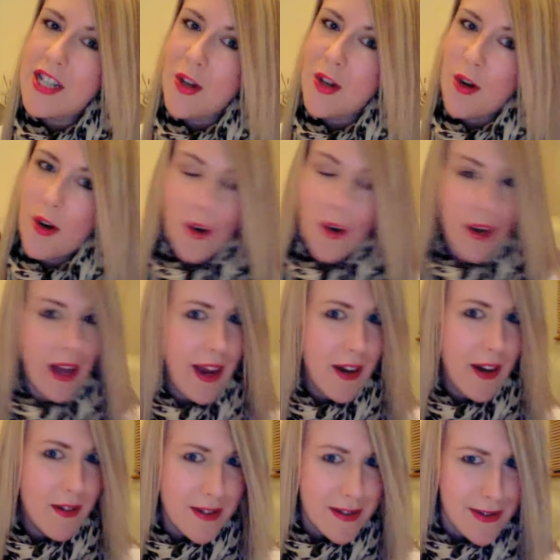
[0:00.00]
your
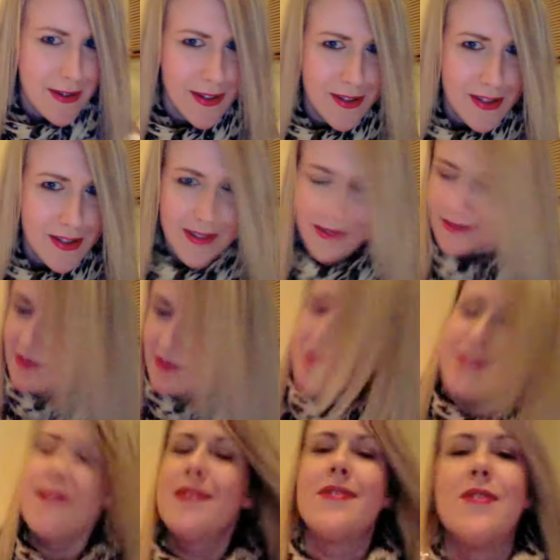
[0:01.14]
hair
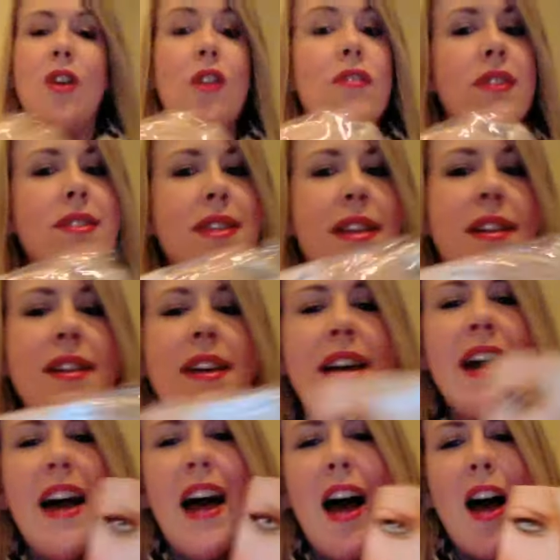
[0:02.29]
extensions, obviously,
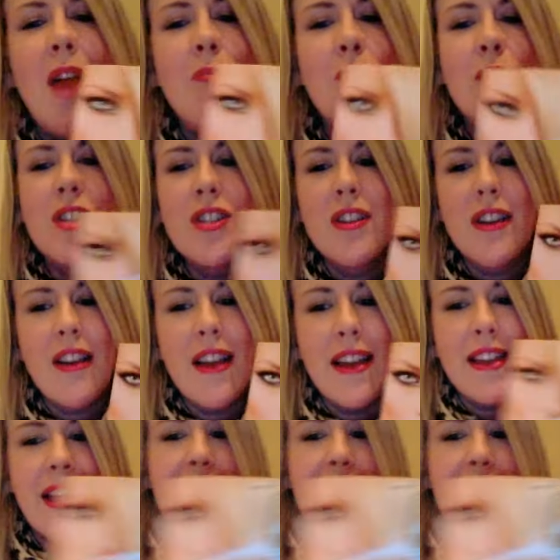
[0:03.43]
which look like that